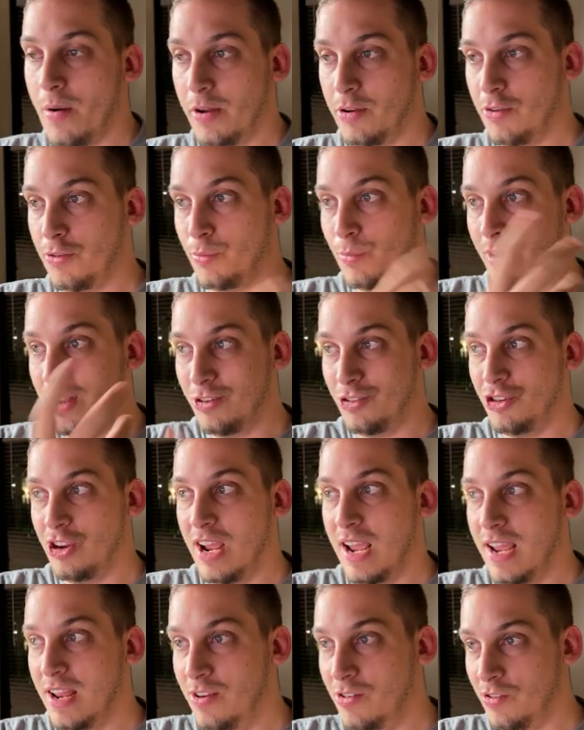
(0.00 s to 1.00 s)
I just want to
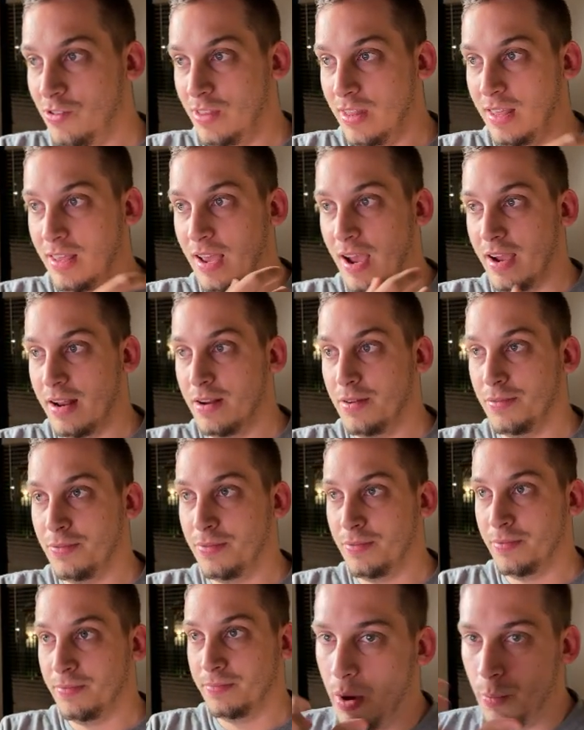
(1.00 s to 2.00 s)
change the kind of,
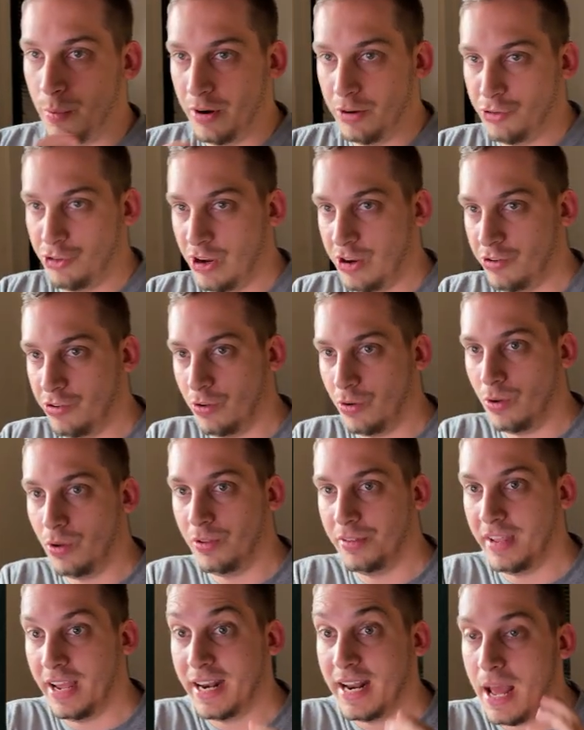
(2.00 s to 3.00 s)
want to change the
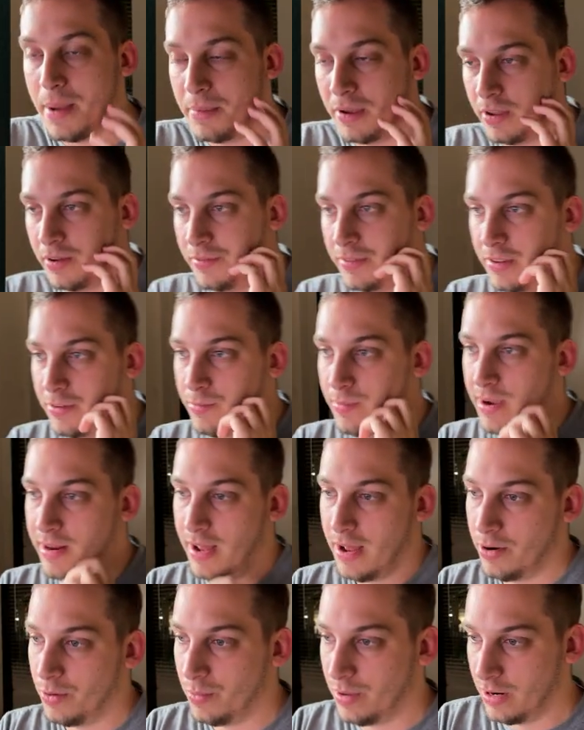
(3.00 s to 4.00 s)
whole dynamic of this, right?
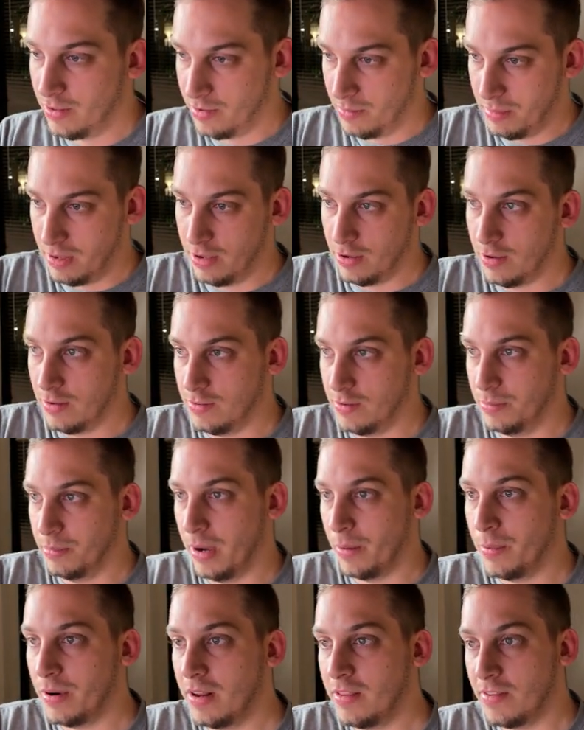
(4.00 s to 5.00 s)
I don't want it to be YouTube.
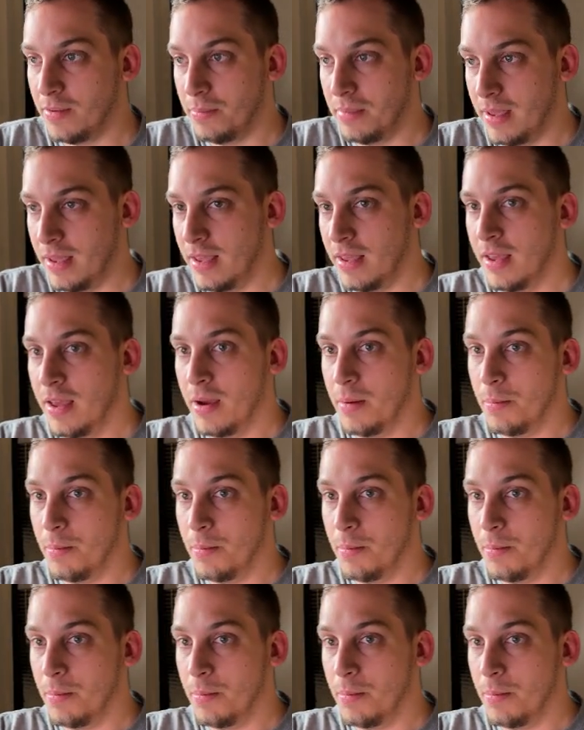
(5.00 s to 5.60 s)
I want it to be